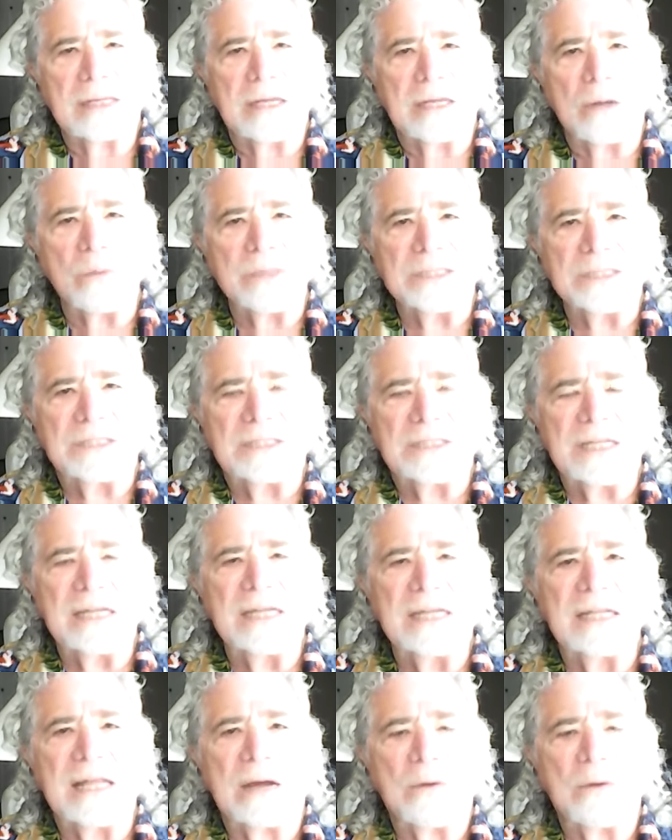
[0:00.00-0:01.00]
Can we
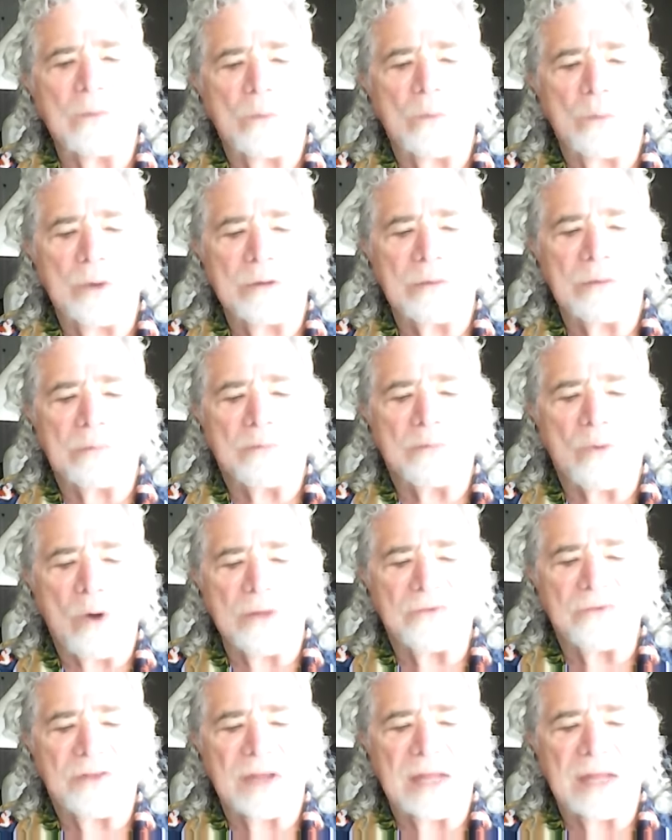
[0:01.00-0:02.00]
see that we were
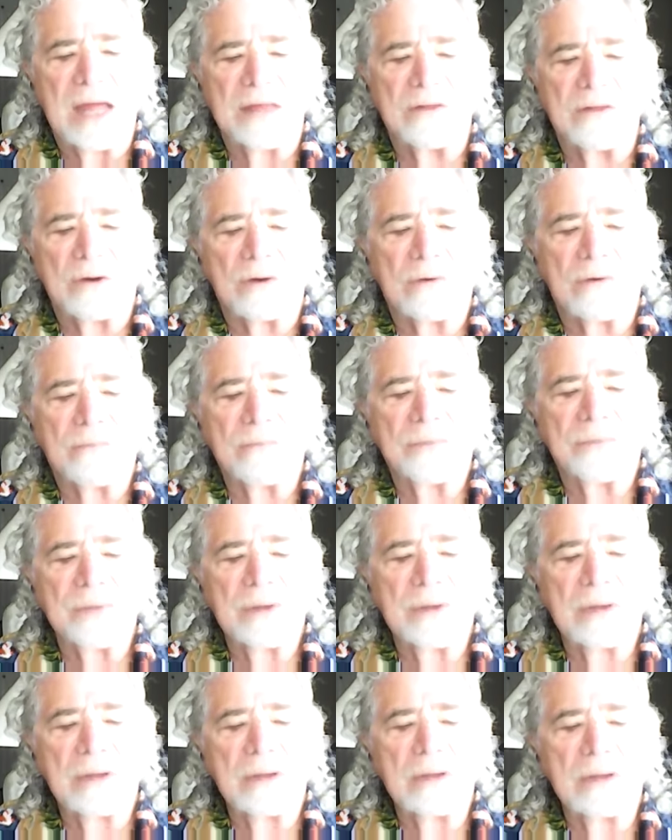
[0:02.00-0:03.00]
brought together
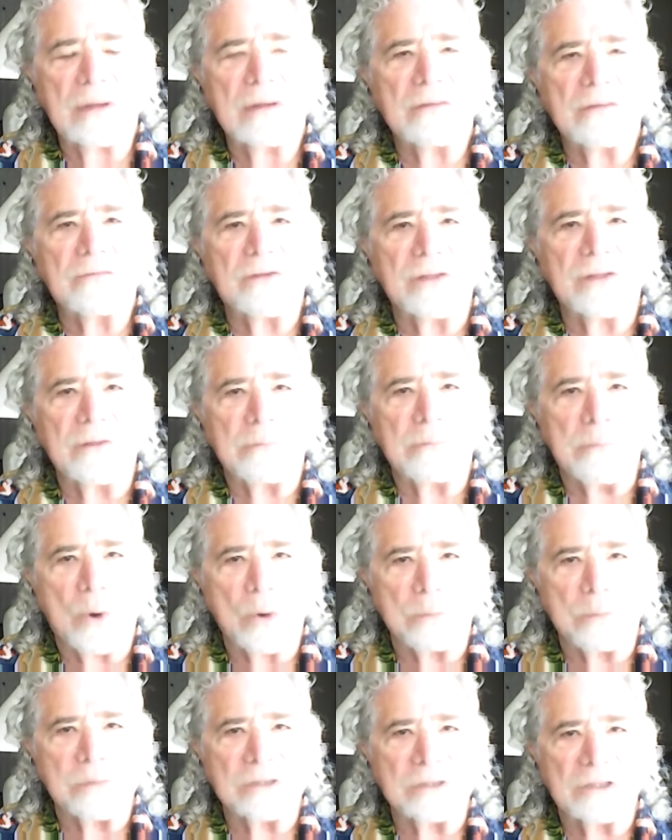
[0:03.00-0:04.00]
for the
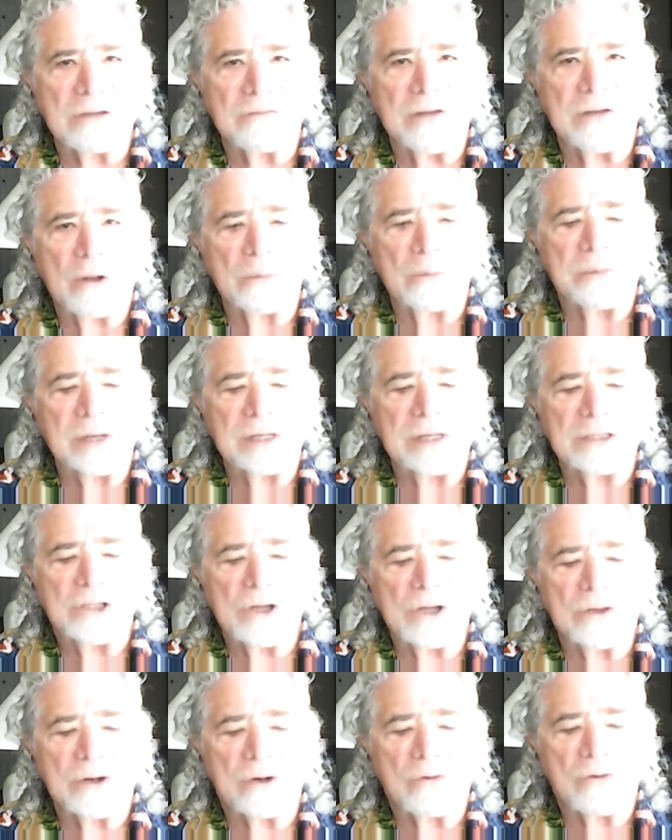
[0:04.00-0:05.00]
purpose of helping each
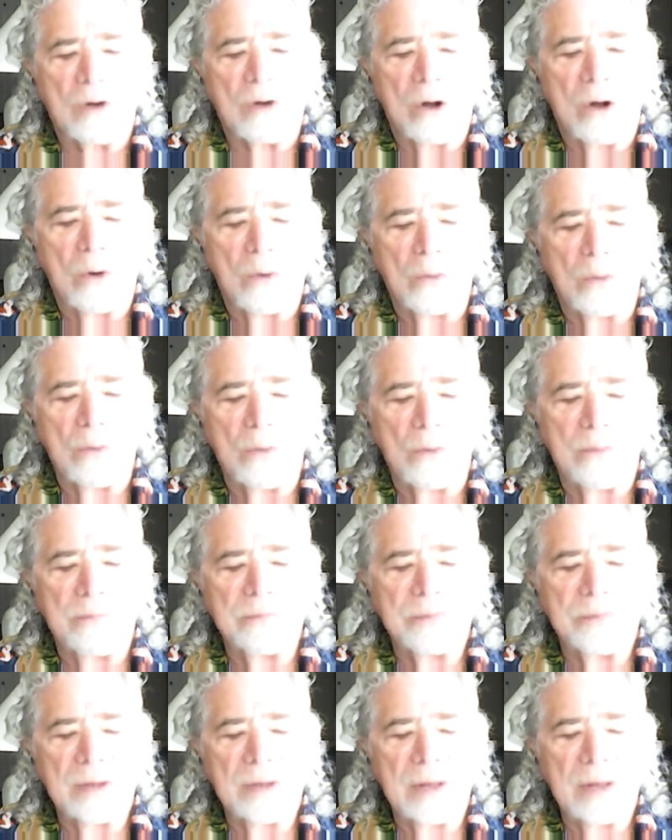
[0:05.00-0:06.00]
other grow
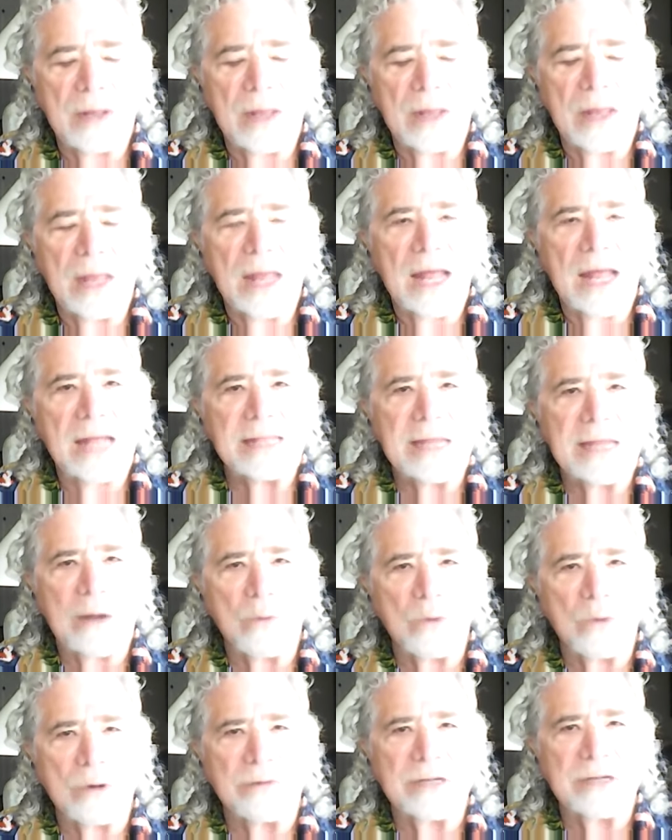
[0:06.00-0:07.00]
and that
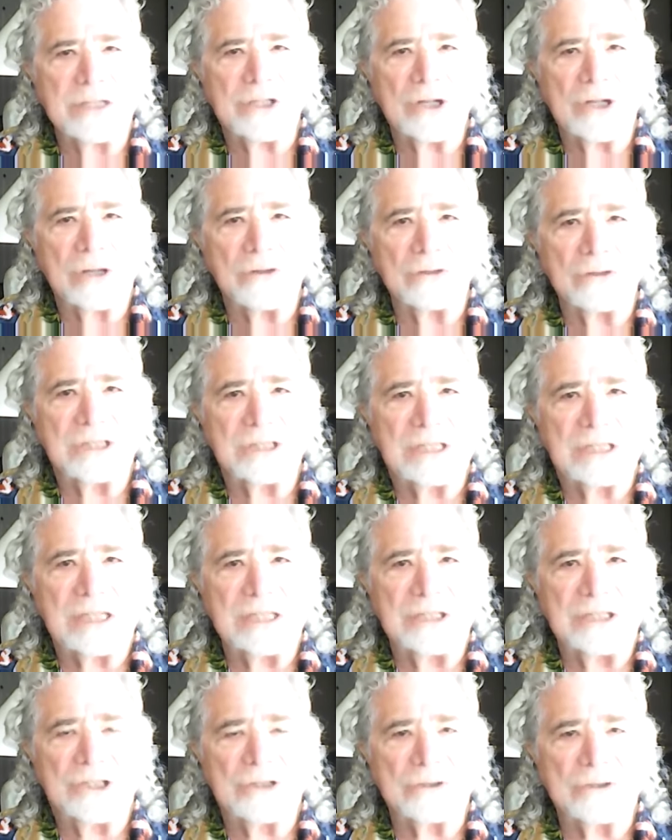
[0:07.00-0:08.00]
we're each other's
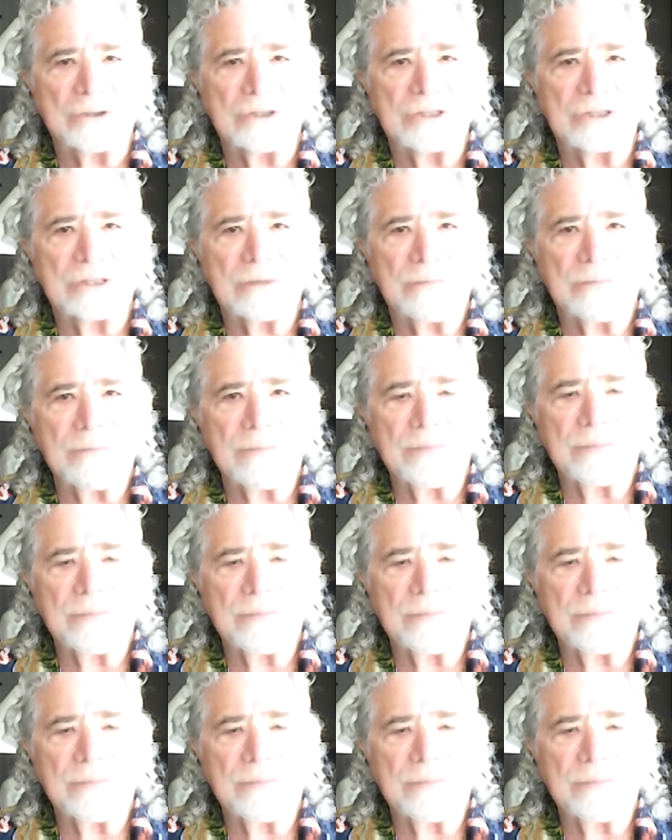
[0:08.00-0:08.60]
teachers?